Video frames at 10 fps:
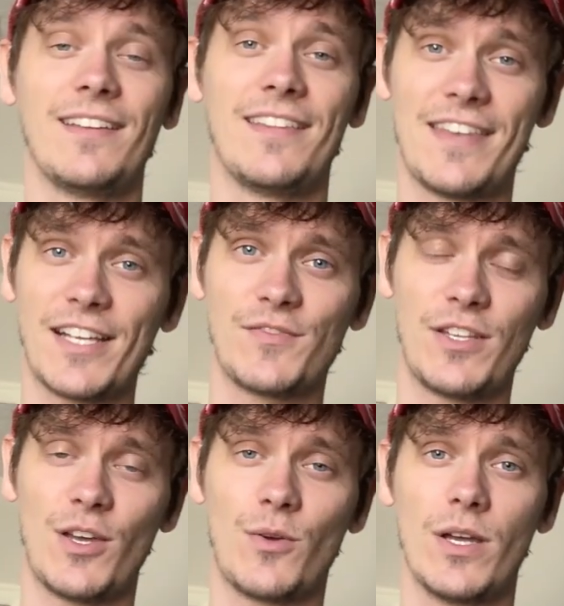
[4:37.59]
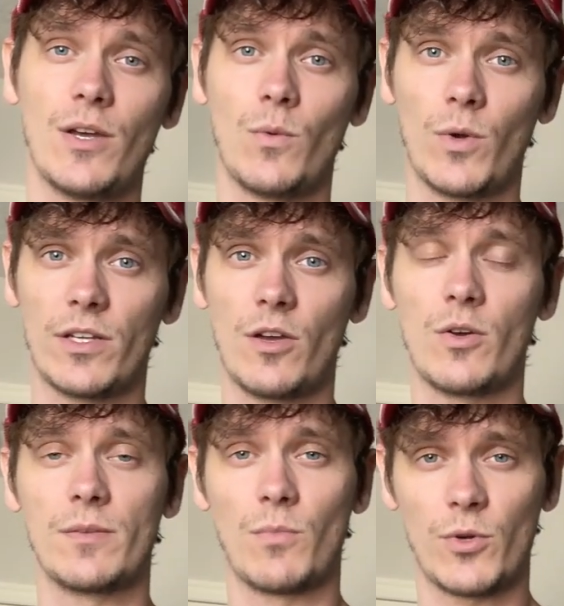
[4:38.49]
In the next video, we're going to go
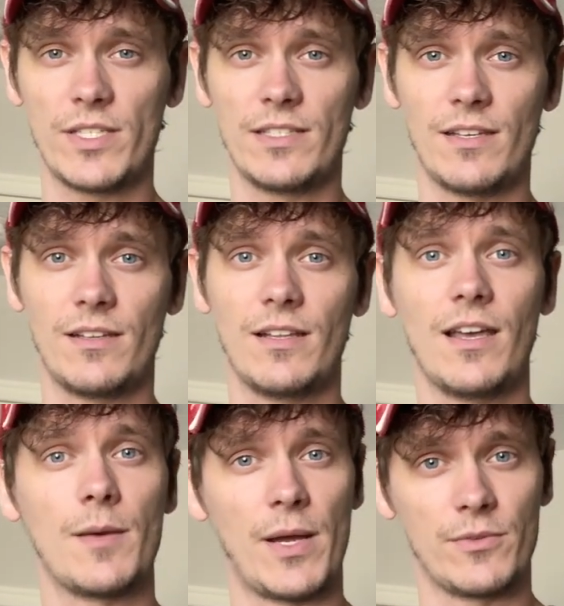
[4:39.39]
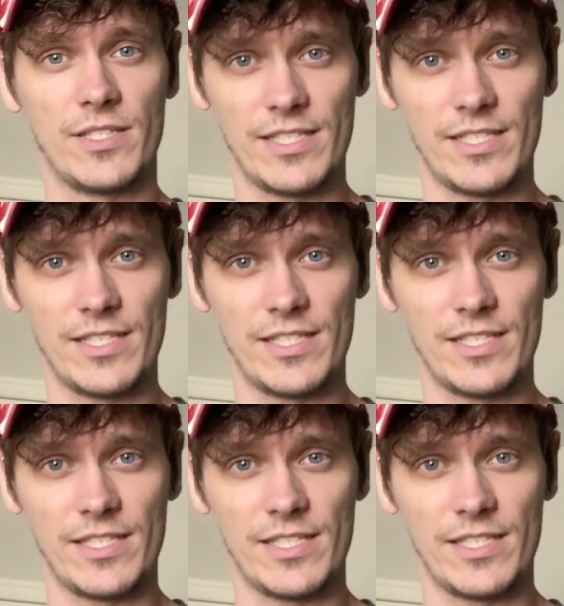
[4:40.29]
into more detail about